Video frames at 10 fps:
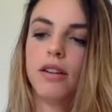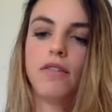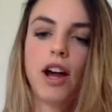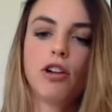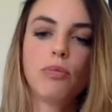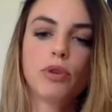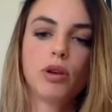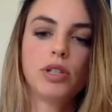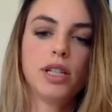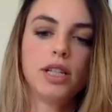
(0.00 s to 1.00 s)
Vital
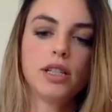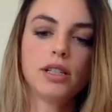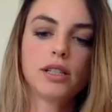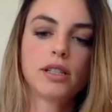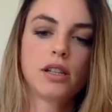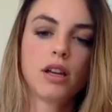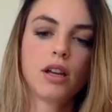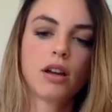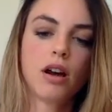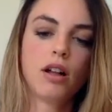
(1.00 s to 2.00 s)
Proteins
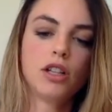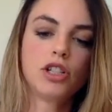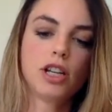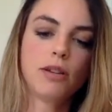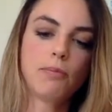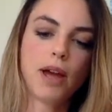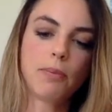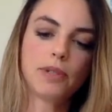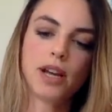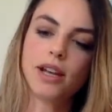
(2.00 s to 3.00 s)
Collagen
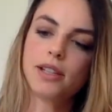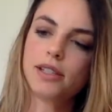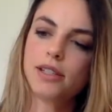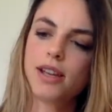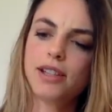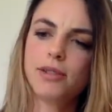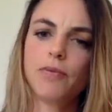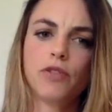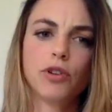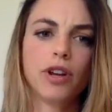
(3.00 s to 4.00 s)
Peptides. Had some
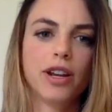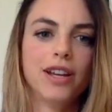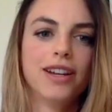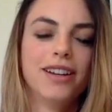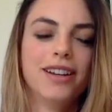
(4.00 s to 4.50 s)
food on it.